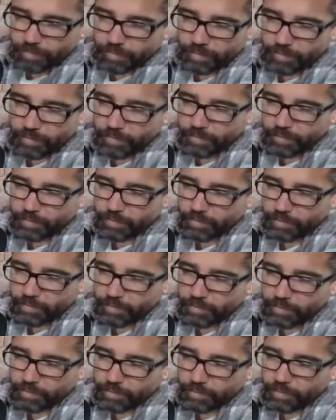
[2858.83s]

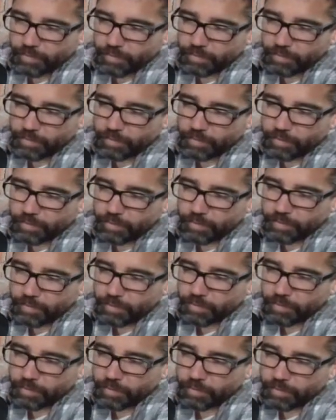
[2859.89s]

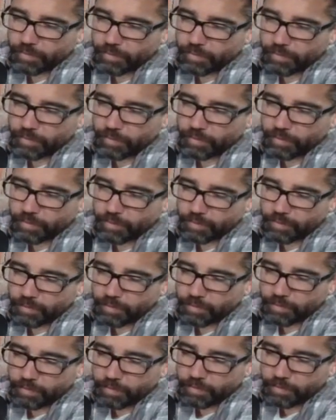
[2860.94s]

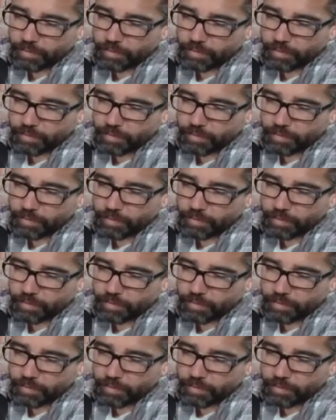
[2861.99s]
The person shown says nothing.